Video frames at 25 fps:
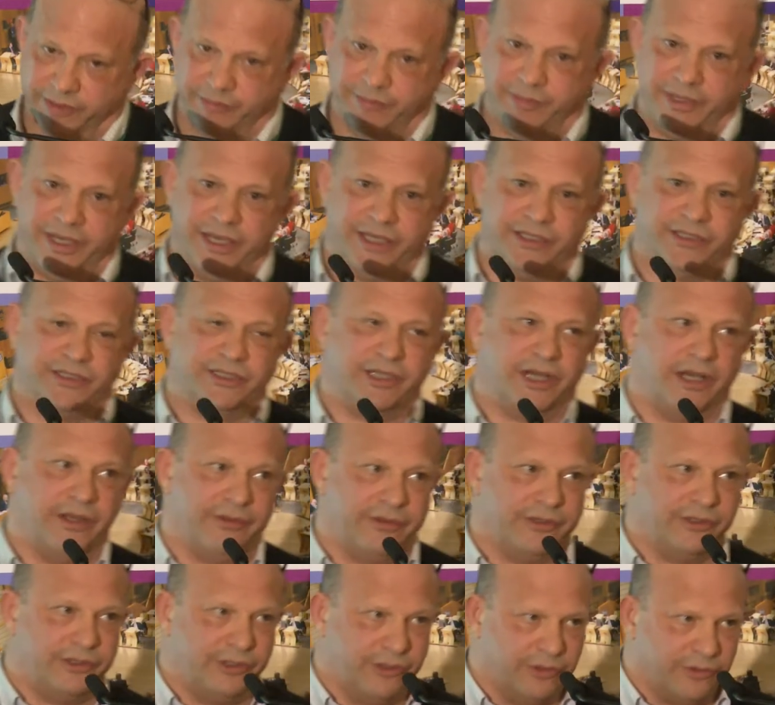compared to
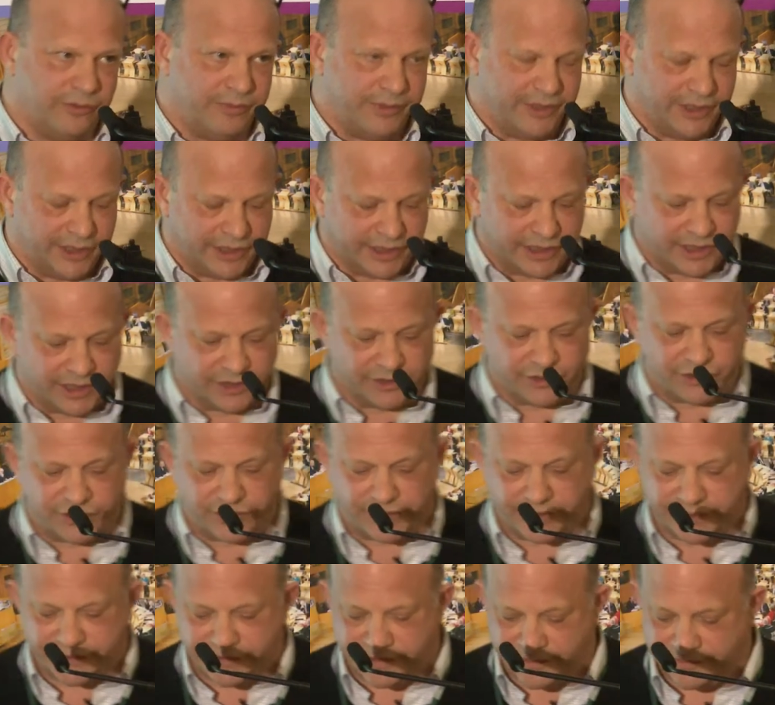other European
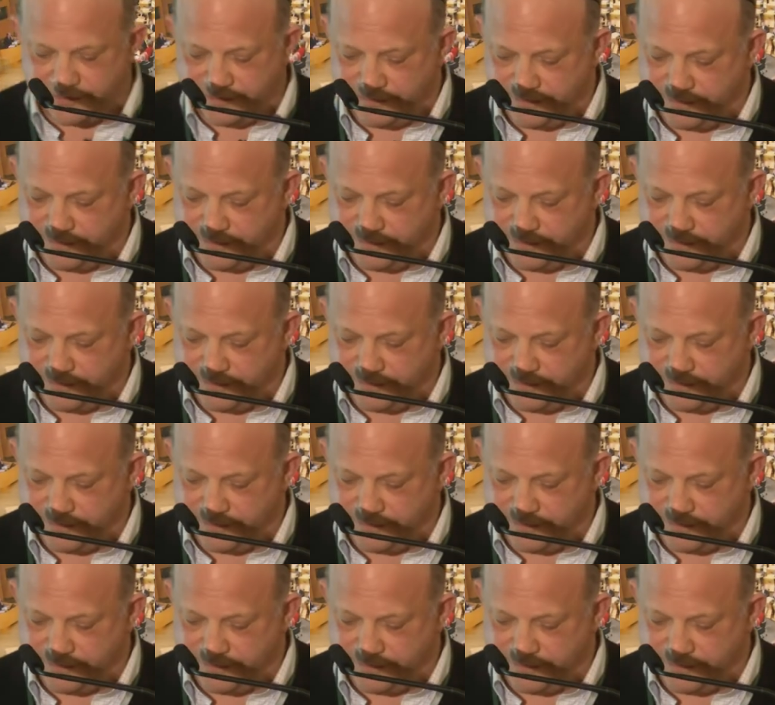countries.